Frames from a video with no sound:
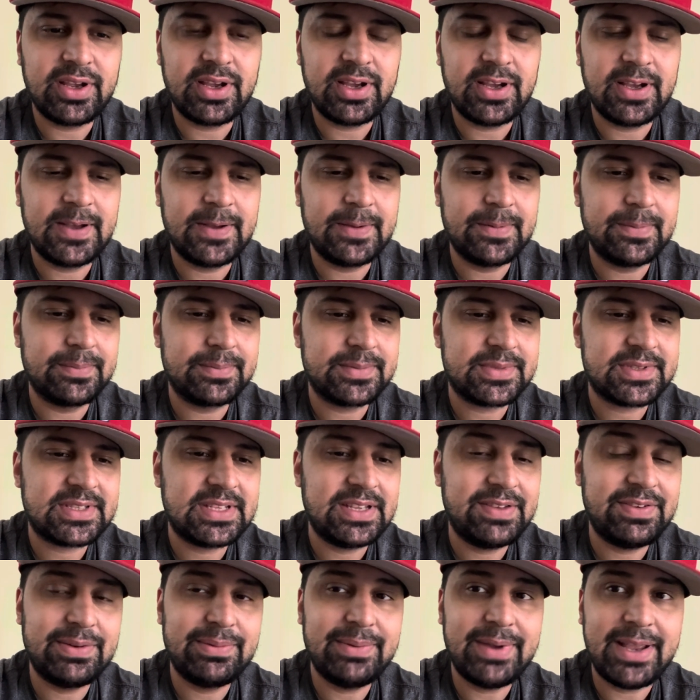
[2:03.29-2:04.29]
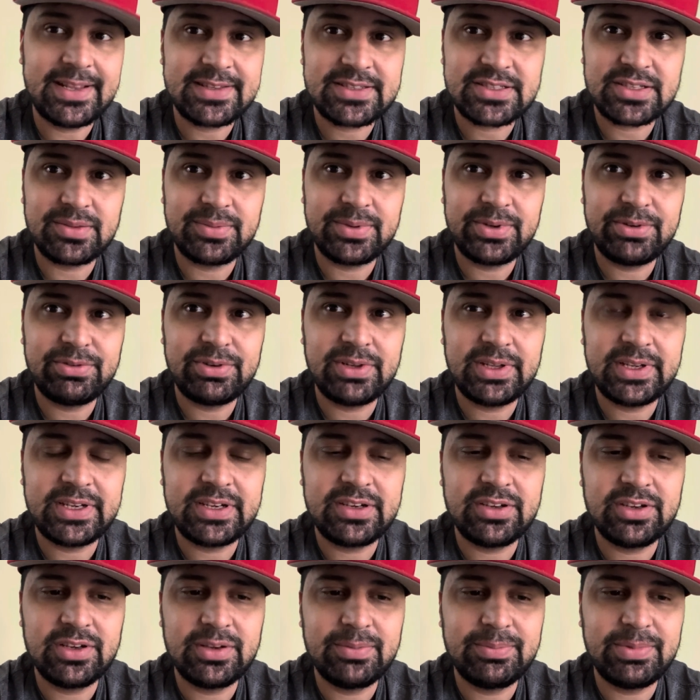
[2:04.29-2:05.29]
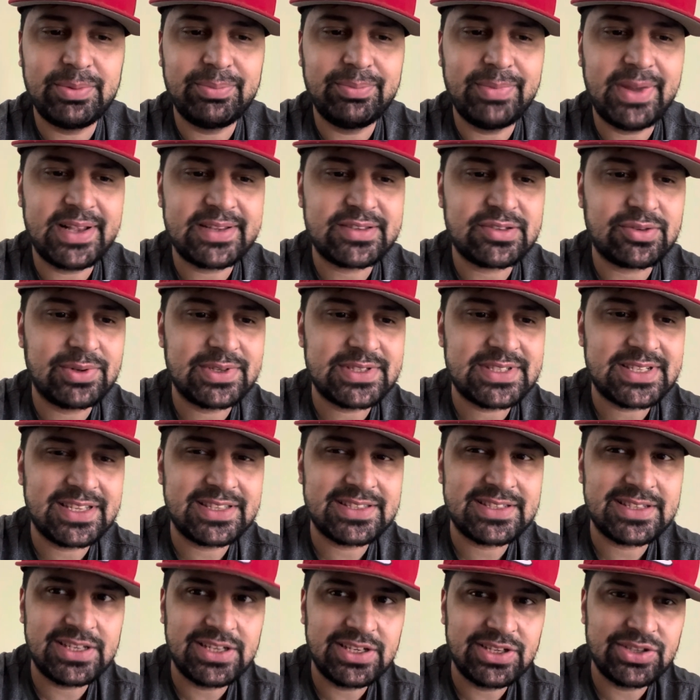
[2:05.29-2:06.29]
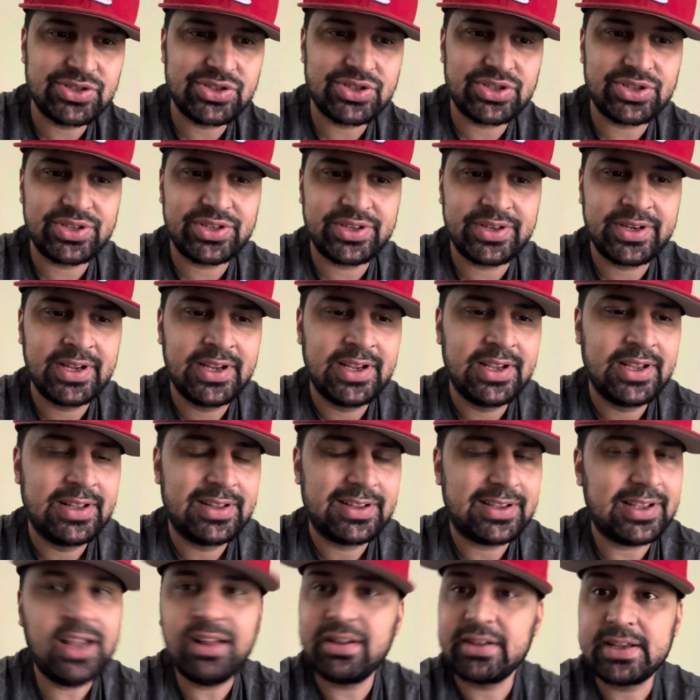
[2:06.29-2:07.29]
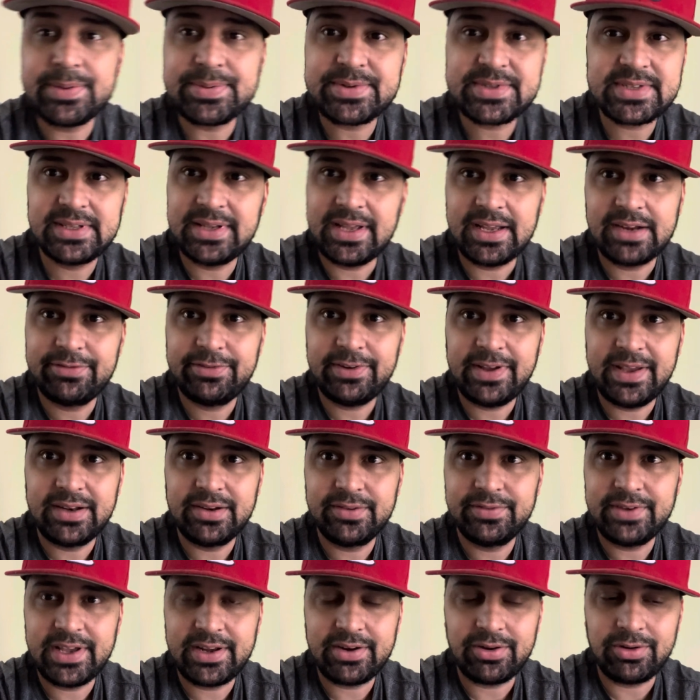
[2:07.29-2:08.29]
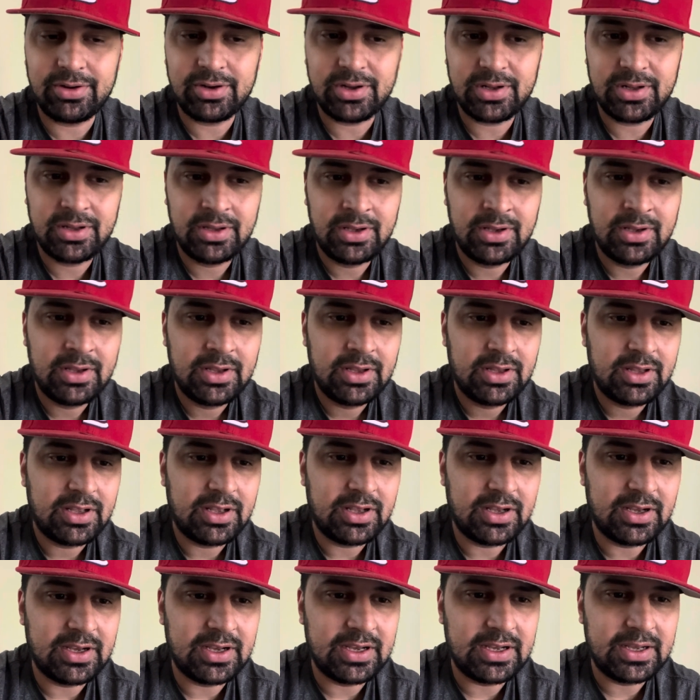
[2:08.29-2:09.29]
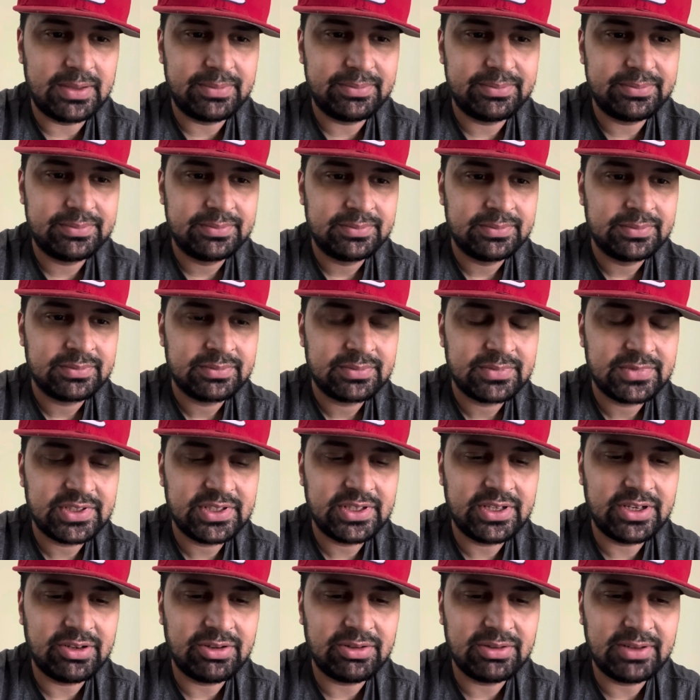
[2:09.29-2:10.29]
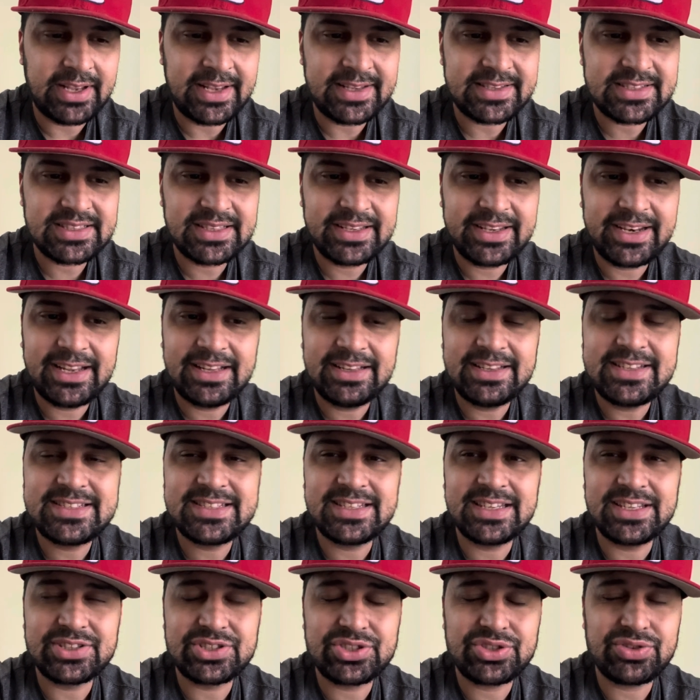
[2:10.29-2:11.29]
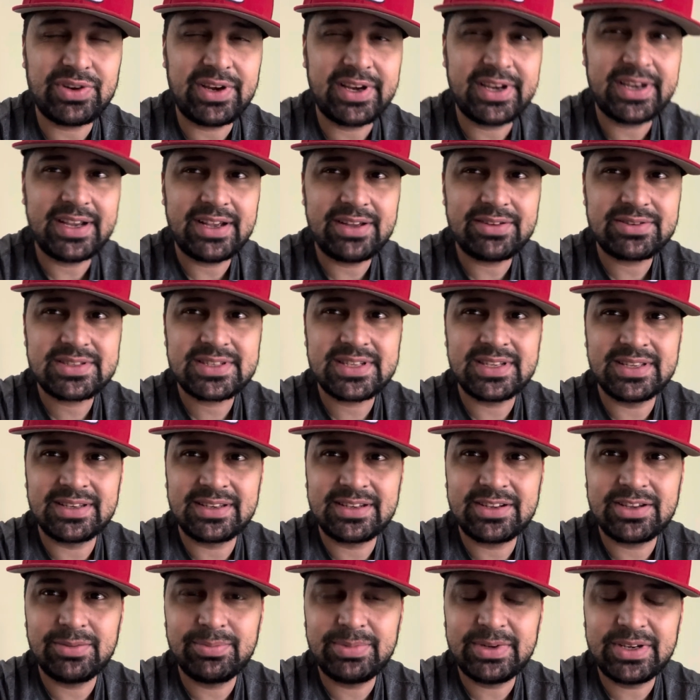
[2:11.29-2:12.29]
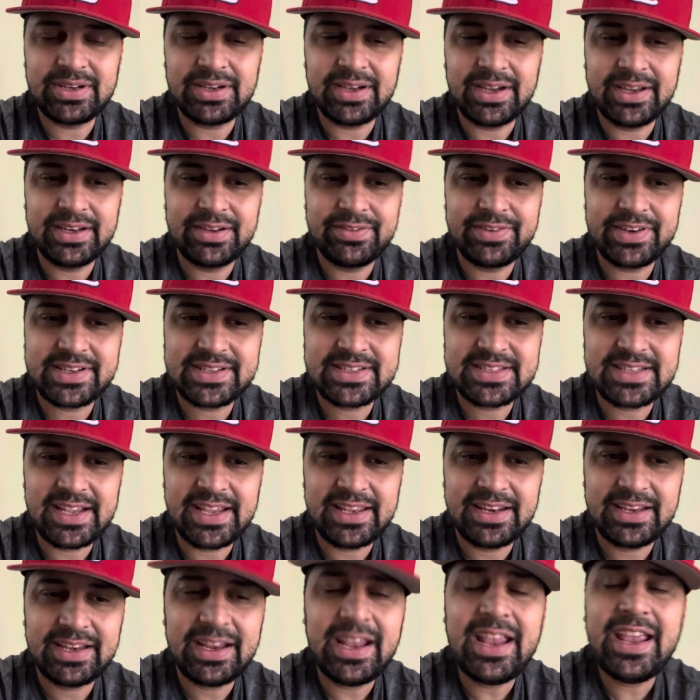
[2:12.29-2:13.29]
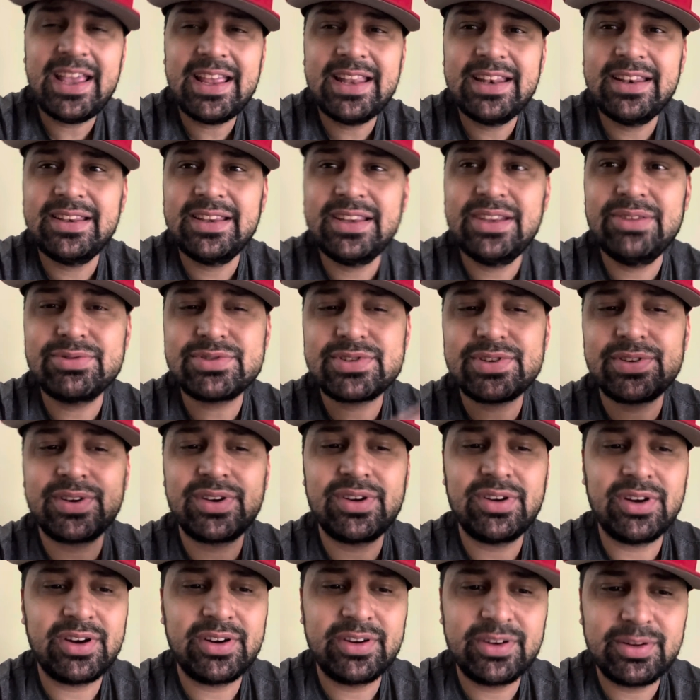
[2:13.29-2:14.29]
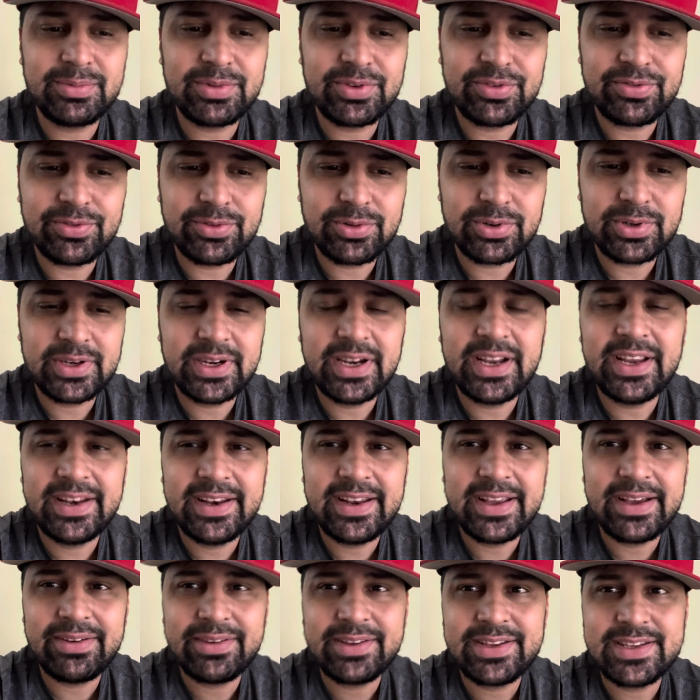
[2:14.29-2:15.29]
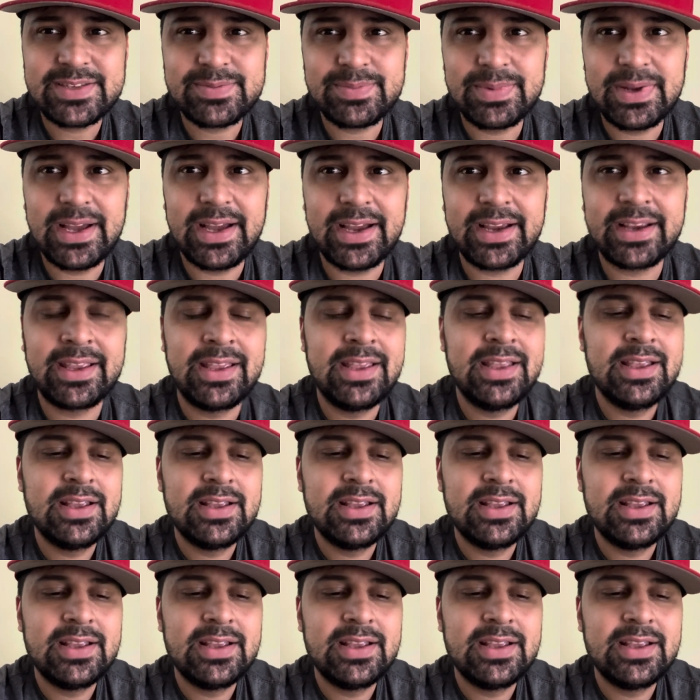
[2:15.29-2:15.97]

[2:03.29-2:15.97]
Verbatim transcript: Um, Steven Matz could be really good, but Matz always gets injured. Kyle Gibson, not a fan of at all. Um, you know, Lance Lynn, at least he gets strikeouts and could be kind of exciting. And he was a Cardinal before, and now he's back.